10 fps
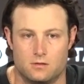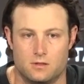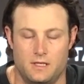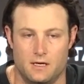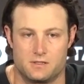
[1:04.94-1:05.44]

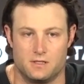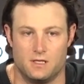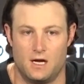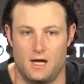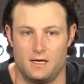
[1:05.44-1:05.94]
cares a
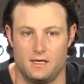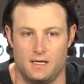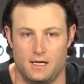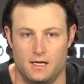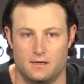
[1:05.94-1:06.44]
lot,
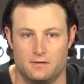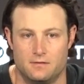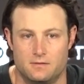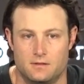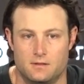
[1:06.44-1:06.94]
and
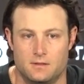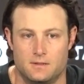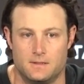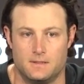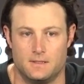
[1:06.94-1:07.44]

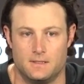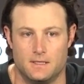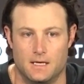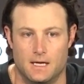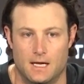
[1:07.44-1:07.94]

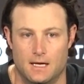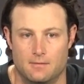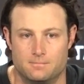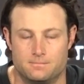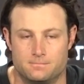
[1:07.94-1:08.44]

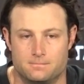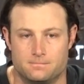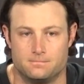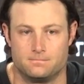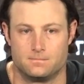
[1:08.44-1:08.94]
I
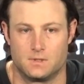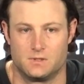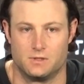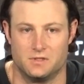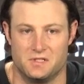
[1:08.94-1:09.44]

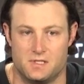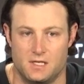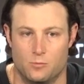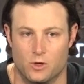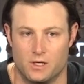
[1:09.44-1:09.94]
certainly see
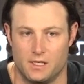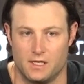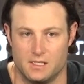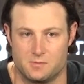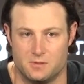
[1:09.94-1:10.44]
him working
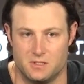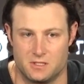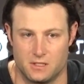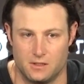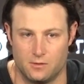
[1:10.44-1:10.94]
at his
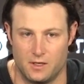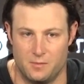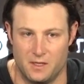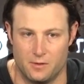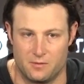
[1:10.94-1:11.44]
position quite a
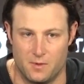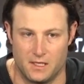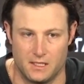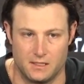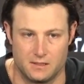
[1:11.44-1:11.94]
bit with
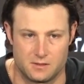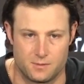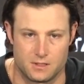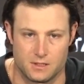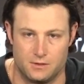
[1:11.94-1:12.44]
Mendy,
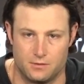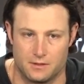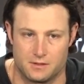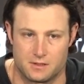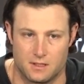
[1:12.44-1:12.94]
especially
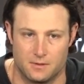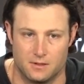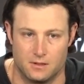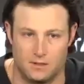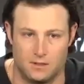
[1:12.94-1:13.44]
throughout the
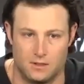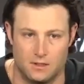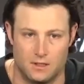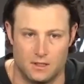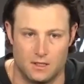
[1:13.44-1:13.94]
summer.
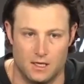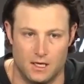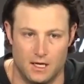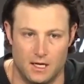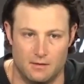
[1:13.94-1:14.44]

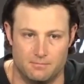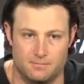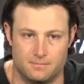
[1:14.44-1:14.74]
And